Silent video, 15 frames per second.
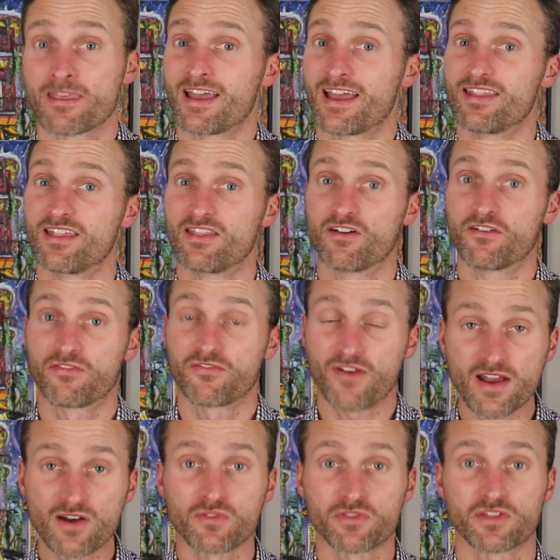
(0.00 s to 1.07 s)
And then the
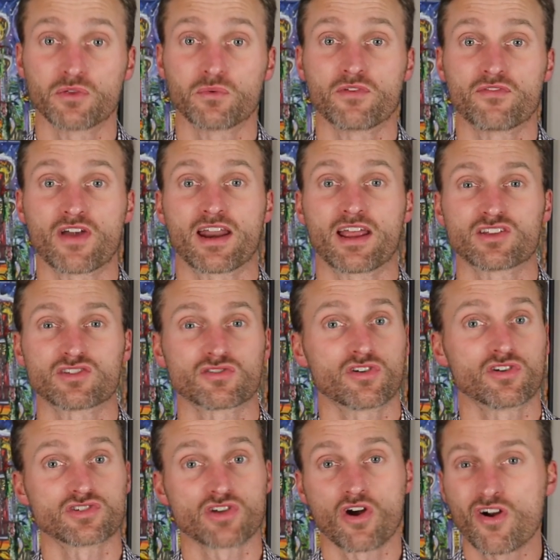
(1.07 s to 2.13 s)
final thing that we've got to
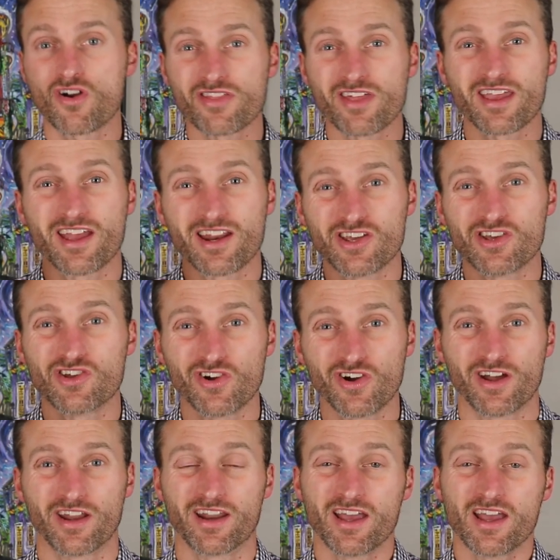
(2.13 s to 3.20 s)
answer is, are they any
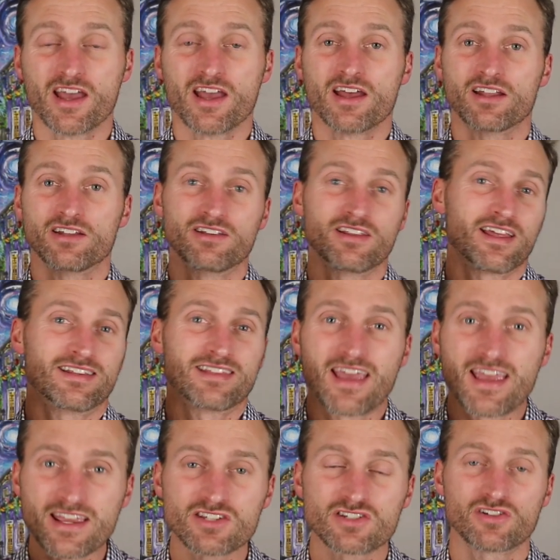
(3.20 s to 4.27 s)
good? Do they
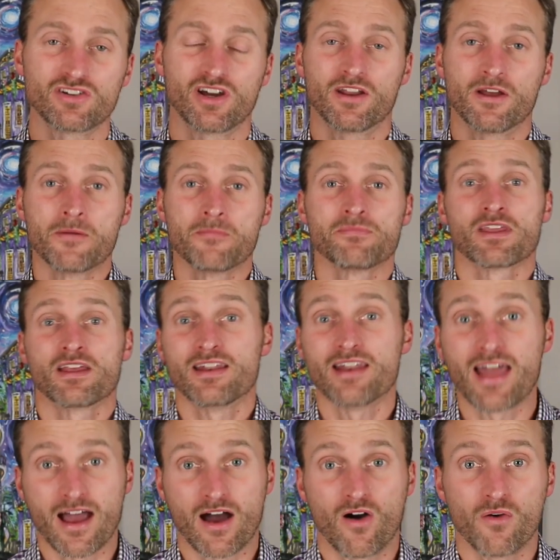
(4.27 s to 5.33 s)
taste good?
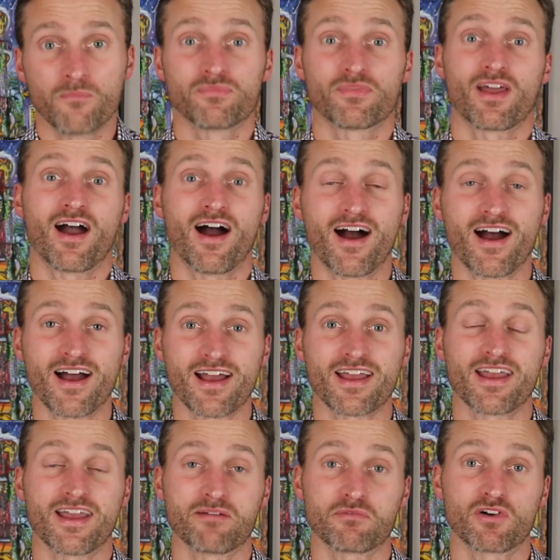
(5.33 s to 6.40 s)
Now, I
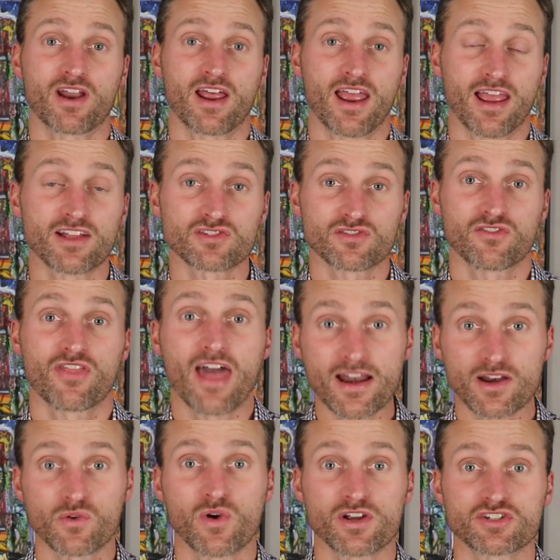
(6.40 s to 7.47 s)
am going to answer
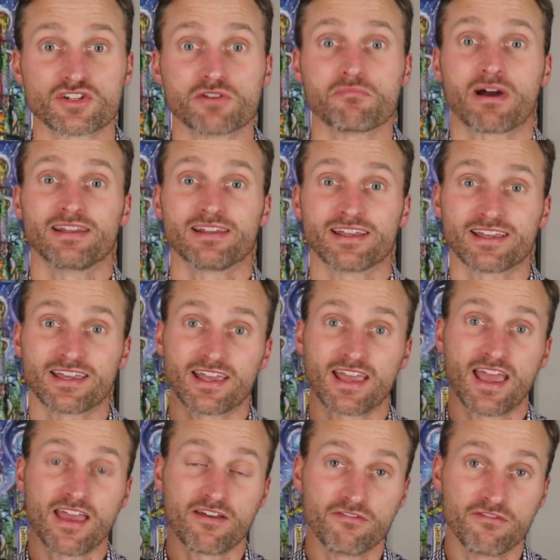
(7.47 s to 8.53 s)
that question by linking
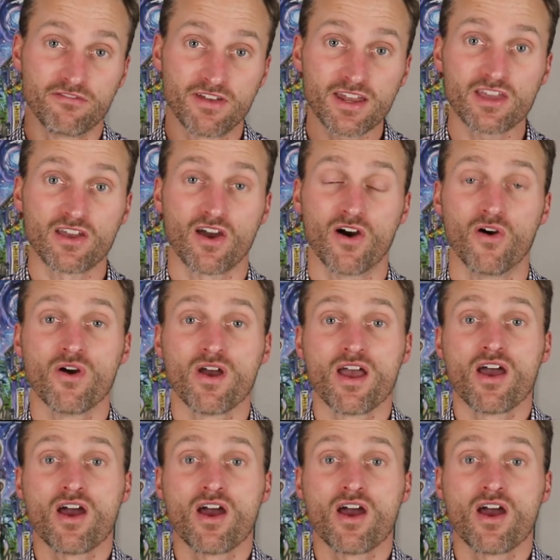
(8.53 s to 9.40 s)
a video